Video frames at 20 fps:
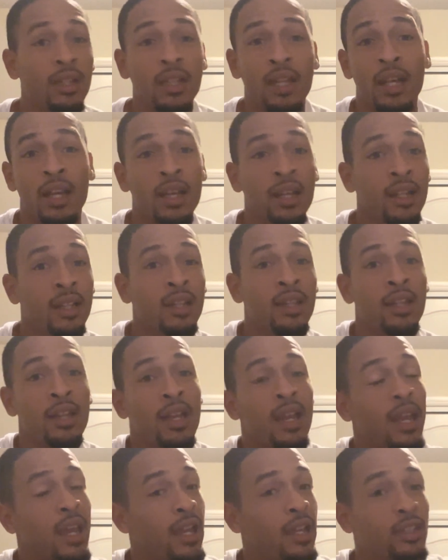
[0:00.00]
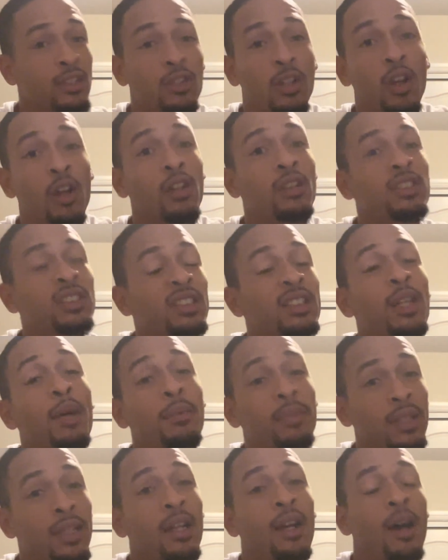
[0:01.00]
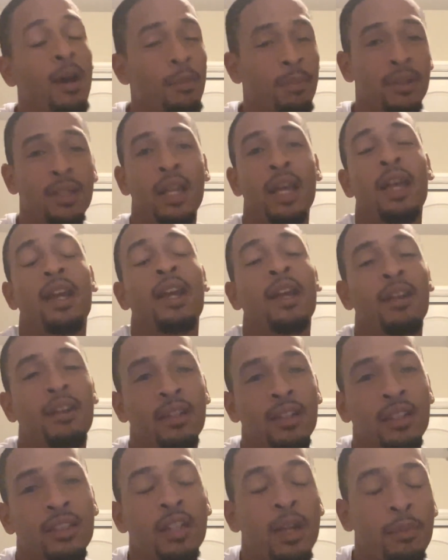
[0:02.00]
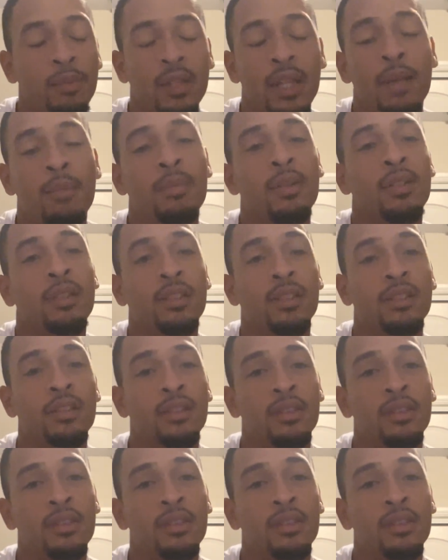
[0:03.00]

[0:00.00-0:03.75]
lot and toss something up in that area and up in that building.